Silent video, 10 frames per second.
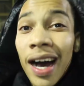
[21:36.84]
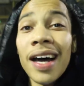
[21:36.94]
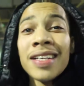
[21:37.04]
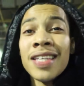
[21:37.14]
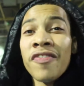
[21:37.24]

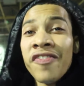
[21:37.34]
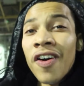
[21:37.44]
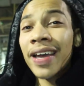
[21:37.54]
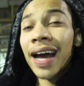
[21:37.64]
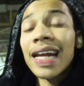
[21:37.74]
I just said,
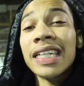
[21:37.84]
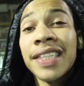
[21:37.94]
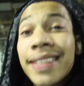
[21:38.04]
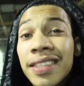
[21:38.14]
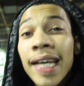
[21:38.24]
fuck it, I let
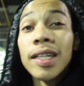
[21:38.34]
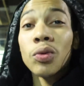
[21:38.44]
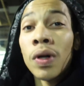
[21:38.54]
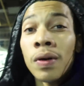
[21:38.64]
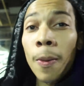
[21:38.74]
Jesus take the
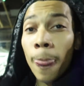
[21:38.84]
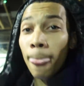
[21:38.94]
wheel.